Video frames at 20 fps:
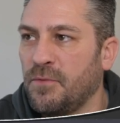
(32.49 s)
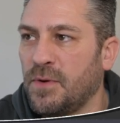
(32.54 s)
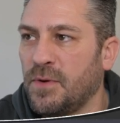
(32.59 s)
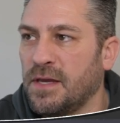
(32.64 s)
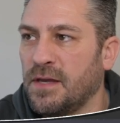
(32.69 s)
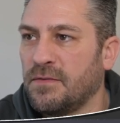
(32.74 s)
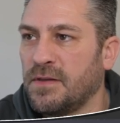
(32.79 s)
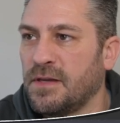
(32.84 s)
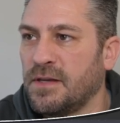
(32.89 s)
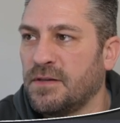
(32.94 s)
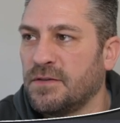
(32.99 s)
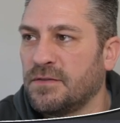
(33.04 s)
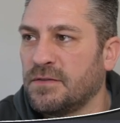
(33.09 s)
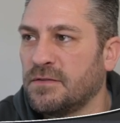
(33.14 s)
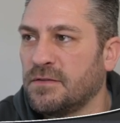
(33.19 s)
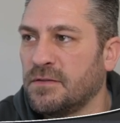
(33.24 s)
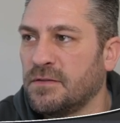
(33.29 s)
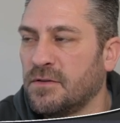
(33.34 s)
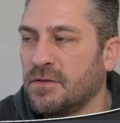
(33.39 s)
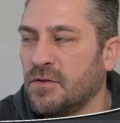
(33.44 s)
we get
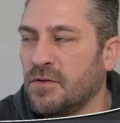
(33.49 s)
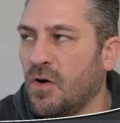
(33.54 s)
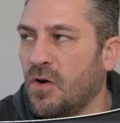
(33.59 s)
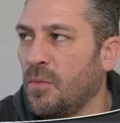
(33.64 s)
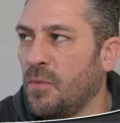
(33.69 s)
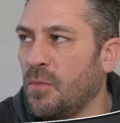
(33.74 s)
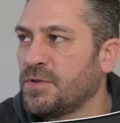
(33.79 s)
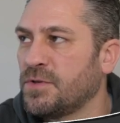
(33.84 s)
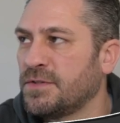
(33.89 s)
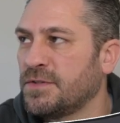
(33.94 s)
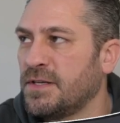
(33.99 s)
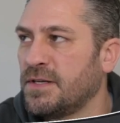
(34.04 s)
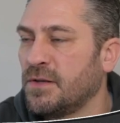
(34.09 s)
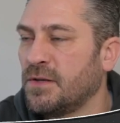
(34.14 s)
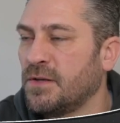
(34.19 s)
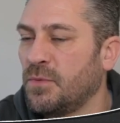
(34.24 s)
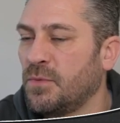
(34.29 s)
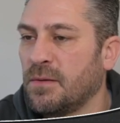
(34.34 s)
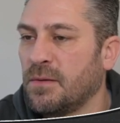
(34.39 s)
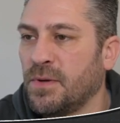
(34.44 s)
these options here that
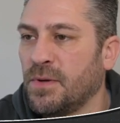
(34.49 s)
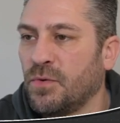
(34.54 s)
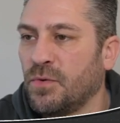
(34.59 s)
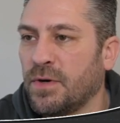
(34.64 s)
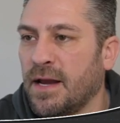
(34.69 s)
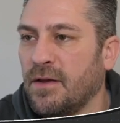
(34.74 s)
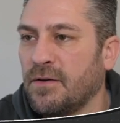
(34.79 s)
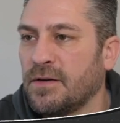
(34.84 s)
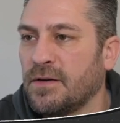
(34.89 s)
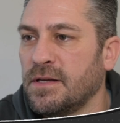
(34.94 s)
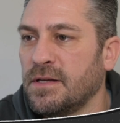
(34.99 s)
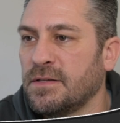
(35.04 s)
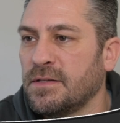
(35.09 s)
we can build it out.